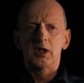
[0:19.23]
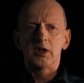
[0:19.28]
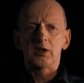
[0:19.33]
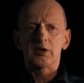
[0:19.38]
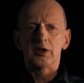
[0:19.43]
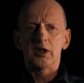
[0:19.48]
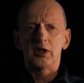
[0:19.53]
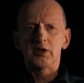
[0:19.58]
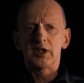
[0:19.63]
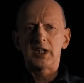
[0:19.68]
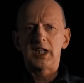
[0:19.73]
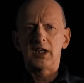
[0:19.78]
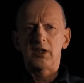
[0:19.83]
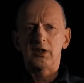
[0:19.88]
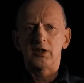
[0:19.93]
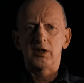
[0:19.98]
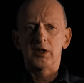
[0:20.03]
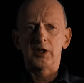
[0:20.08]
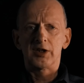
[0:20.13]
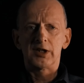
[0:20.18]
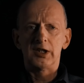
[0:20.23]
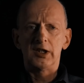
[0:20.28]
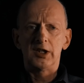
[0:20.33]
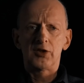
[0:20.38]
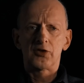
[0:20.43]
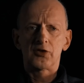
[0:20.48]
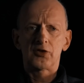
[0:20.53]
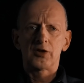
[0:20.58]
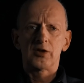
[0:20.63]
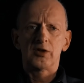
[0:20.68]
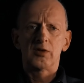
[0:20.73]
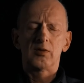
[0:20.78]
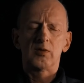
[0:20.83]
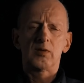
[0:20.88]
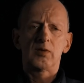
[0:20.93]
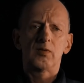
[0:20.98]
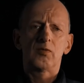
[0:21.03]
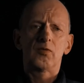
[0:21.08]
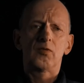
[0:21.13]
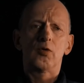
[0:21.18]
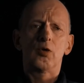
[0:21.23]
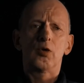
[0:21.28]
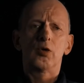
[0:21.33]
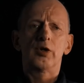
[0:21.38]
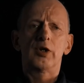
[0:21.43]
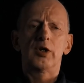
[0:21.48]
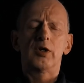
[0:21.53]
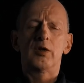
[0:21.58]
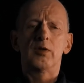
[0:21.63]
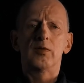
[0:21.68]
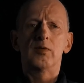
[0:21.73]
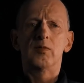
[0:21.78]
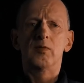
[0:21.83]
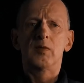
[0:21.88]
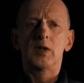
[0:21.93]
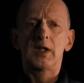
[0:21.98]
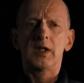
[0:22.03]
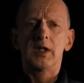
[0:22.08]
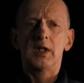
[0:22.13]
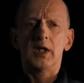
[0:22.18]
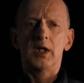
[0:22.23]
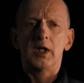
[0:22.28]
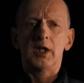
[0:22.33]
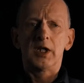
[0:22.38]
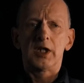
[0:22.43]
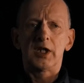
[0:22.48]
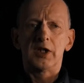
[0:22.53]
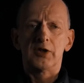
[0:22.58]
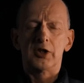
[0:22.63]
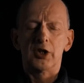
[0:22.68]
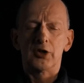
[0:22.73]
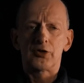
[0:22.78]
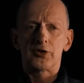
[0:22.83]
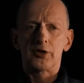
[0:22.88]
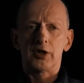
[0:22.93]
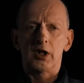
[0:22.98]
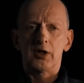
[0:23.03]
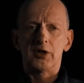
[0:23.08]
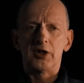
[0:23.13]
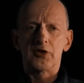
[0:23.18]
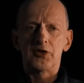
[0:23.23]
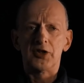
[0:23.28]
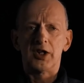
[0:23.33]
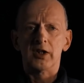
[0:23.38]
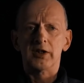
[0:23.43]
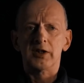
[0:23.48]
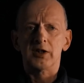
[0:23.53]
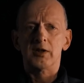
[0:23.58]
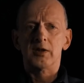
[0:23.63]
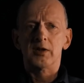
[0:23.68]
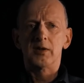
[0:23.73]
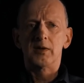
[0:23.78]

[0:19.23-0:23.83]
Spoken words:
around here at least, for industrial design.